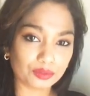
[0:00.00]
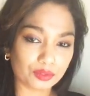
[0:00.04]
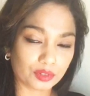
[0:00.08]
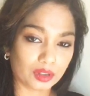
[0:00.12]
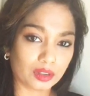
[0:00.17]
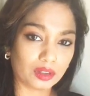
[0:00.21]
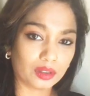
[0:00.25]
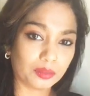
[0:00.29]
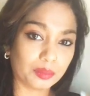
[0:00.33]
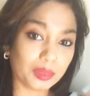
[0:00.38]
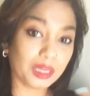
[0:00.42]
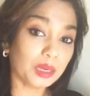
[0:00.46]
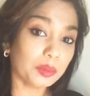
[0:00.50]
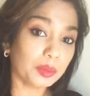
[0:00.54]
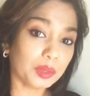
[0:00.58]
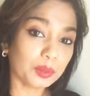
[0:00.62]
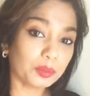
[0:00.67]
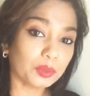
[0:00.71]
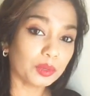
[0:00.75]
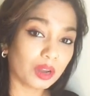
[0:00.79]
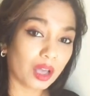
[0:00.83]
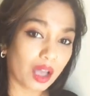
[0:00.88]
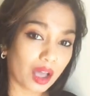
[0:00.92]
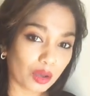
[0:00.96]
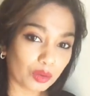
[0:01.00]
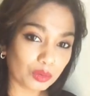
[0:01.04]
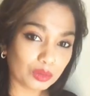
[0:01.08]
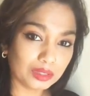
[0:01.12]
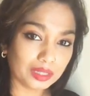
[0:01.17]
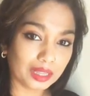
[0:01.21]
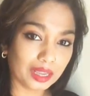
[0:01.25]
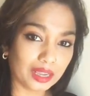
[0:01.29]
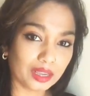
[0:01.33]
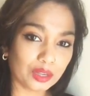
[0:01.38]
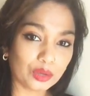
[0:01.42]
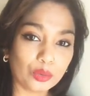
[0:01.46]
many people out
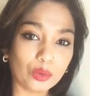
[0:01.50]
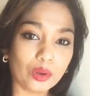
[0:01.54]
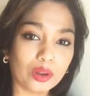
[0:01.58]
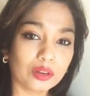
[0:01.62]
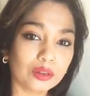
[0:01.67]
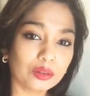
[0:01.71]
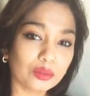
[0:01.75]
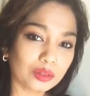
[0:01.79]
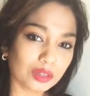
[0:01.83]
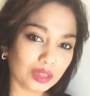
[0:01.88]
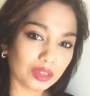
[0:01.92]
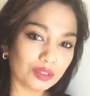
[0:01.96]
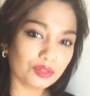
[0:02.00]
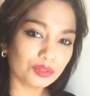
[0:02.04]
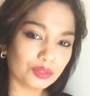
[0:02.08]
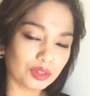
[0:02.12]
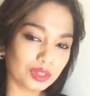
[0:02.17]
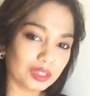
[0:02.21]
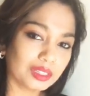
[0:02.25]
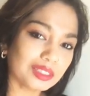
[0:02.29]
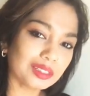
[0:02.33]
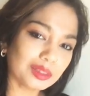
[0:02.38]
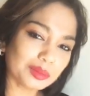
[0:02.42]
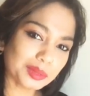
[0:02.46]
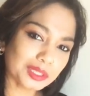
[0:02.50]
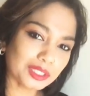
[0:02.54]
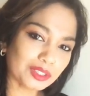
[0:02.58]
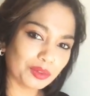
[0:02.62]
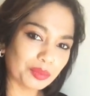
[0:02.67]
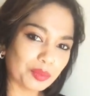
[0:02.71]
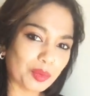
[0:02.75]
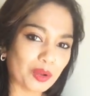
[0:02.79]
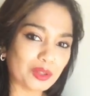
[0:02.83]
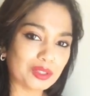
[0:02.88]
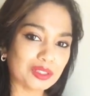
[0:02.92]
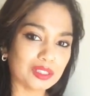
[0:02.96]
there who are looking for a little bit of
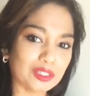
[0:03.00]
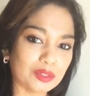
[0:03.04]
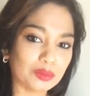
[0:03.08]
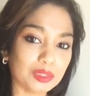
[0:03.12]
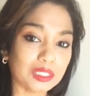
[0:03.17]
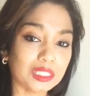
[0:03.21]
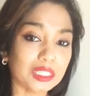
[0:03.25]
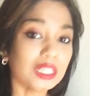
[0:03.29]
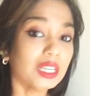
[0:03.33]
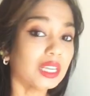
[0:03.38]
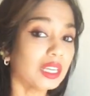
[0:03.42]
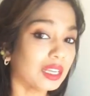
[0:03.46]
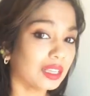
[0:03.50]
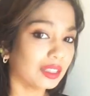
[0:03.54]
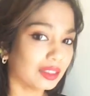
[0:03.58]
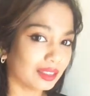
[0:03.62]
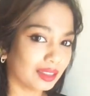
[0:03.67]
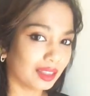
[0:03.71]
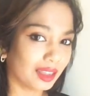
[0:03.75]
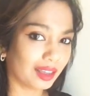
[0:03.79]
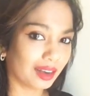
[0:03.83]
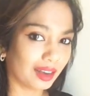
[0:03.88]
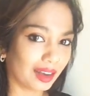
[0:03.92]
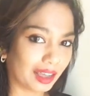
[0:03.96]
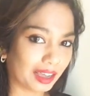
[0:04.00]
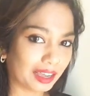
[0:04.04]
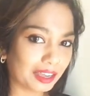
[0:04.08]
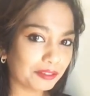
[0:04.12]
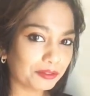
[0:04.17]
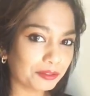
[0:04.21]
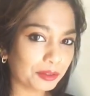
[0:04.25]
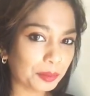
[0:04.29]
positivity in their life.